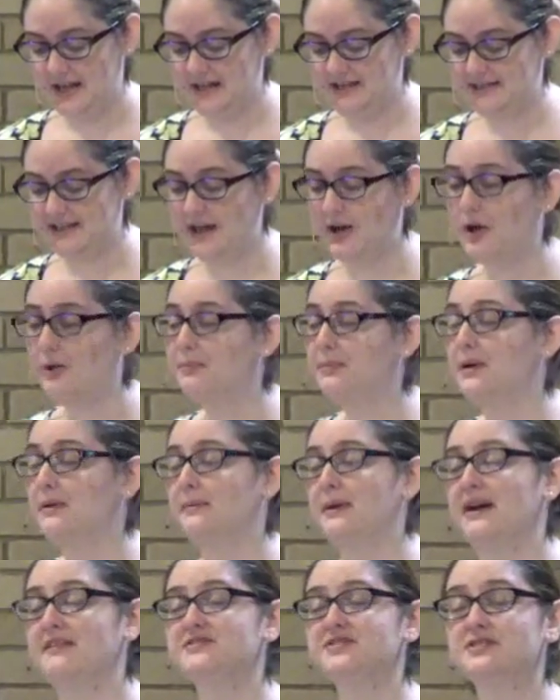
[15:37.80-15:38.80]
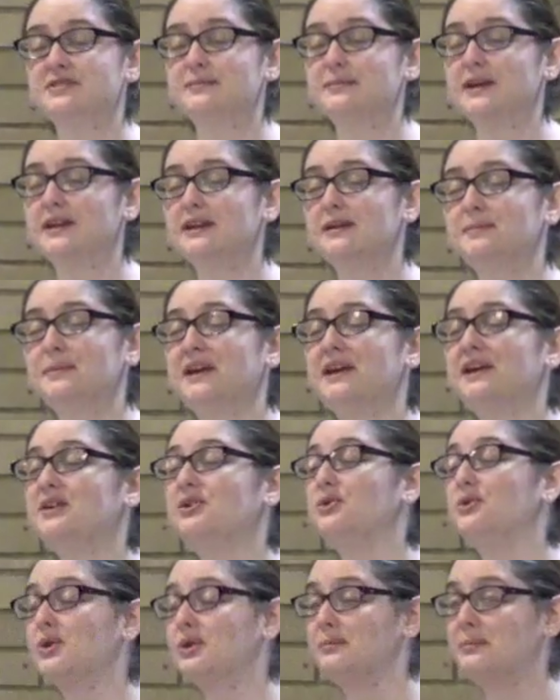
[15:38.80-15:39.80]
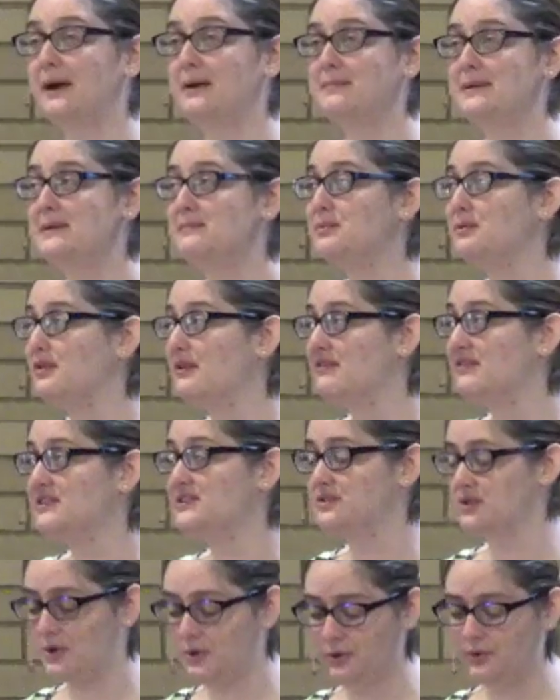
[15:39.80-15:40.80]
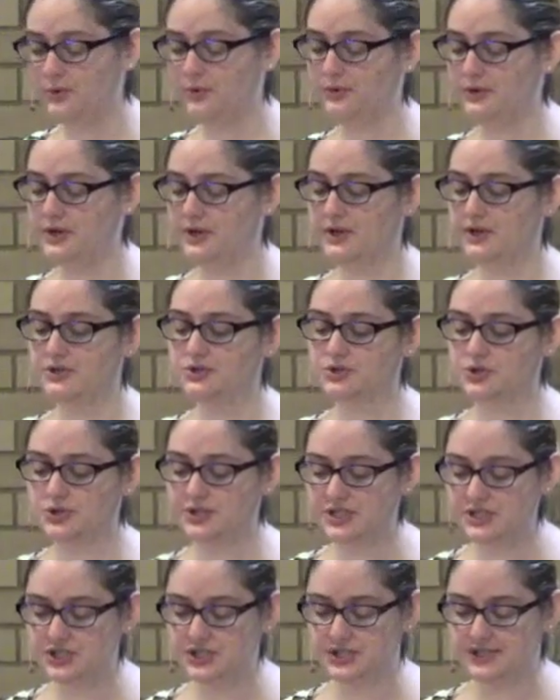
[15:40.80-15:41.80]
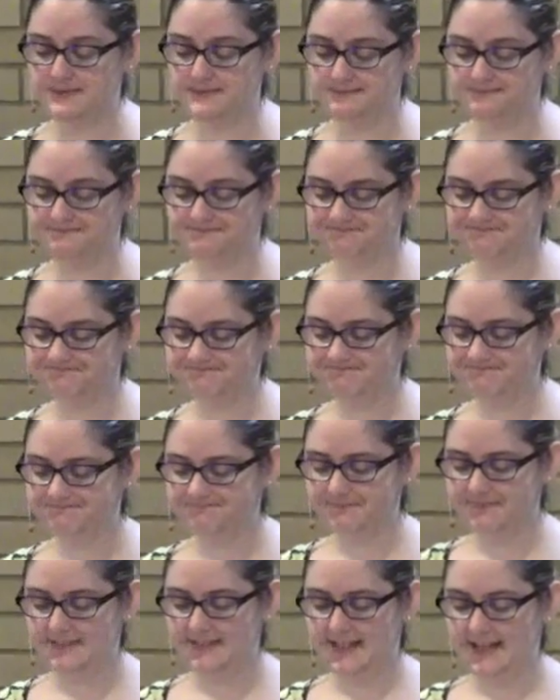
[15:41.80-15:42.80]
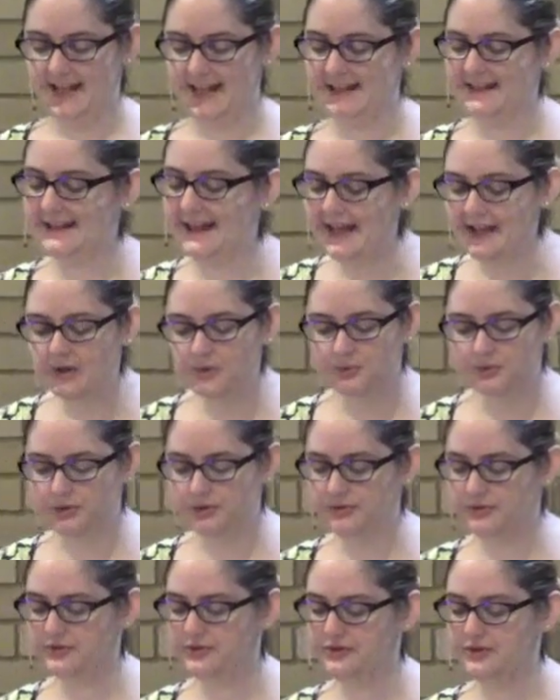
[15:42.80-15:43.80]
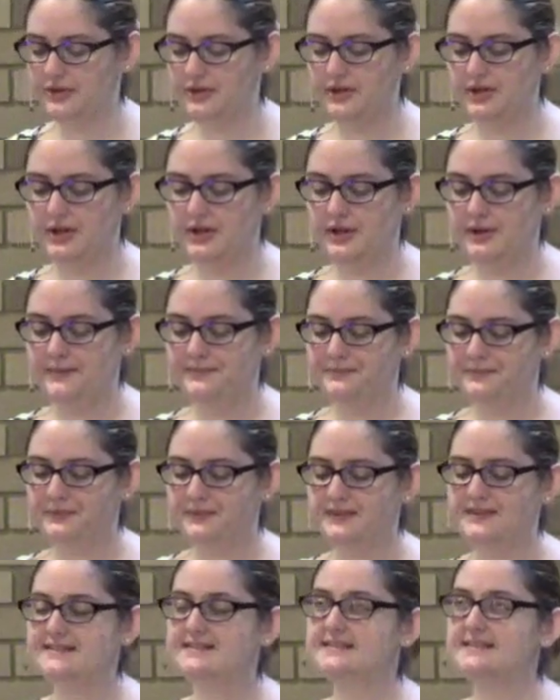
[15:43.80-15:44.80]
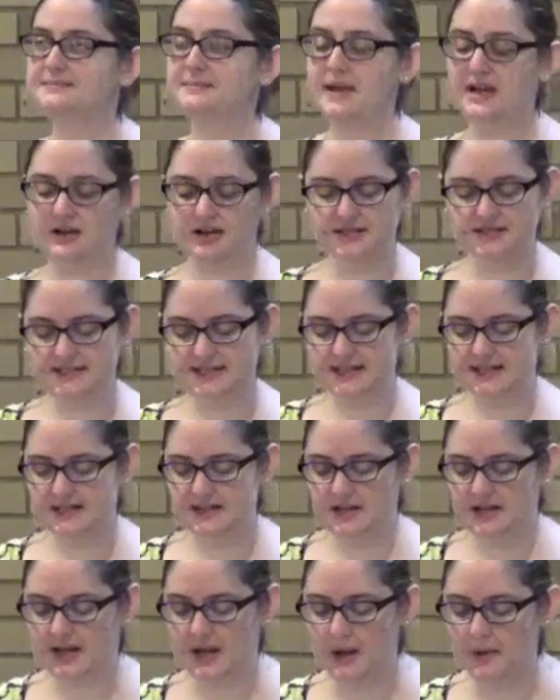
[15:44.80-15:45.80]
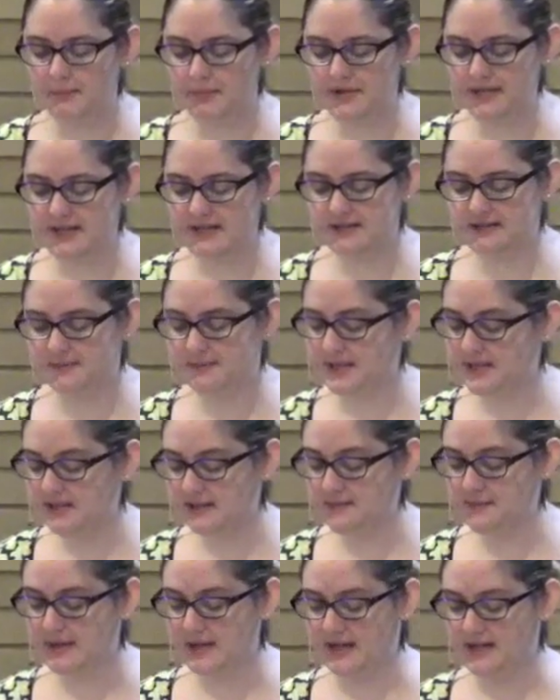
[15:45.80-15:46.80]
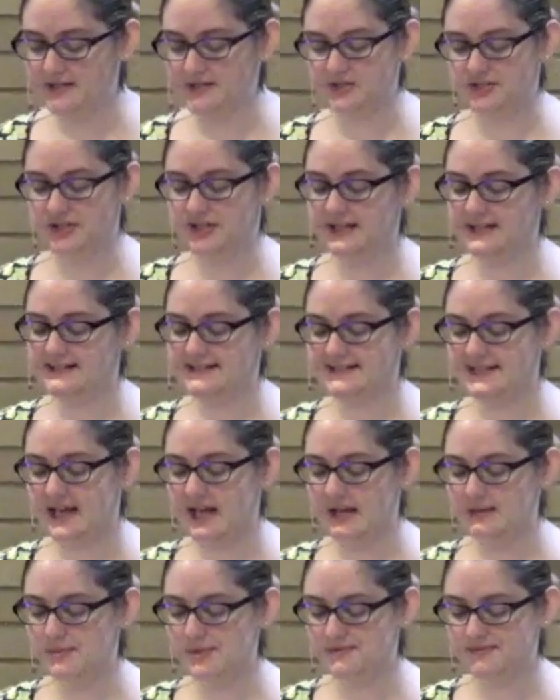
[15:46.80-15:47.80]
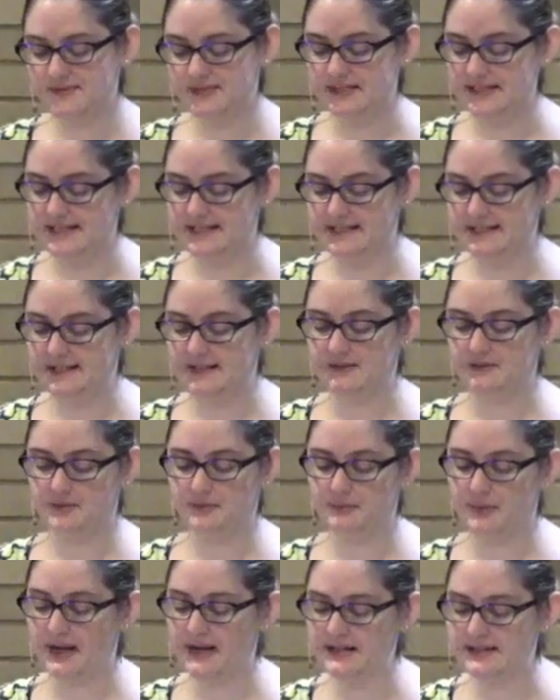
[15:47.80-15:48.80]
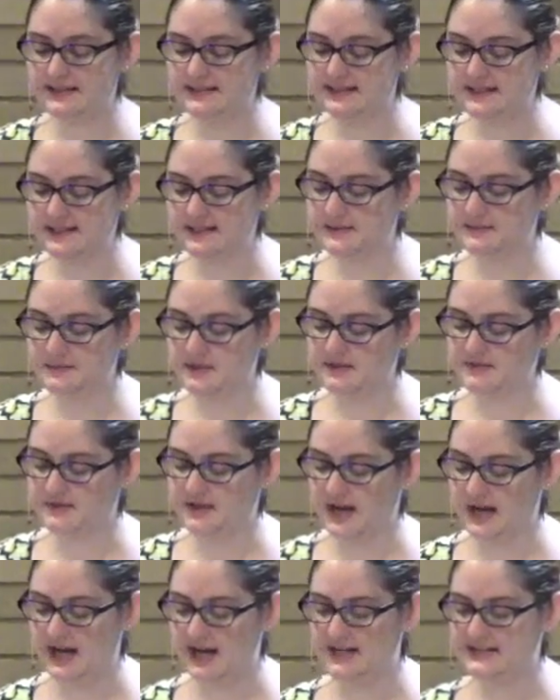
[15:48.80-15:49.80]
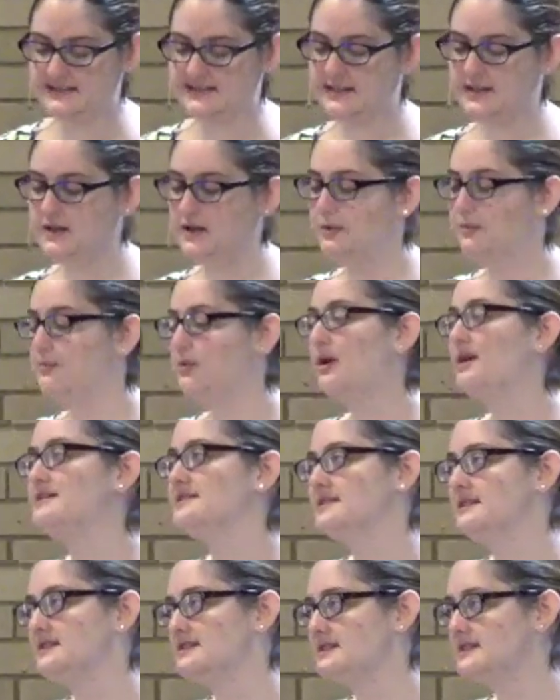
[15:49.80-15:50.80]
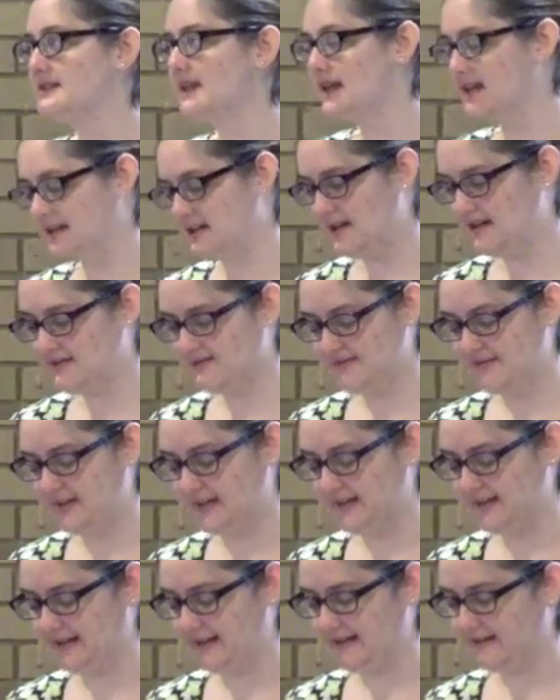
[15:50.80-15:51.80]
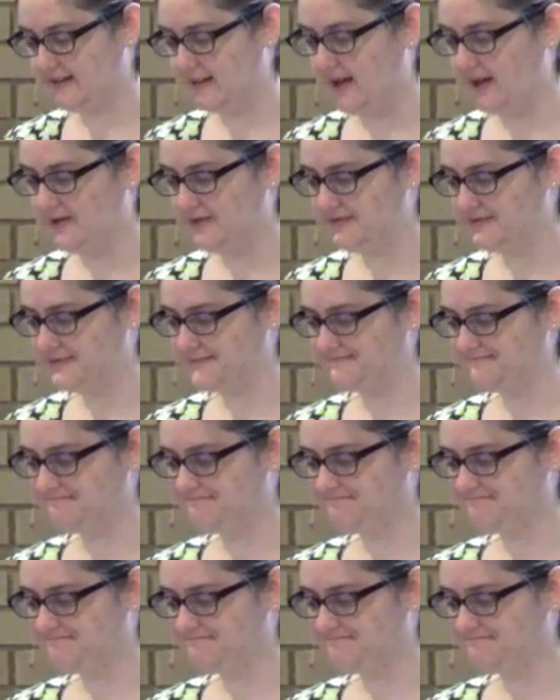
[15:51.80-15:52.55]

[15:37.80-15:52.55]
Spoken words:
to help him after the man had been ignored by people of his own tradition. And like Ruth, the Samaritan accompanied the beaten man during his time of need and reminded him of God's presence and unfailing love.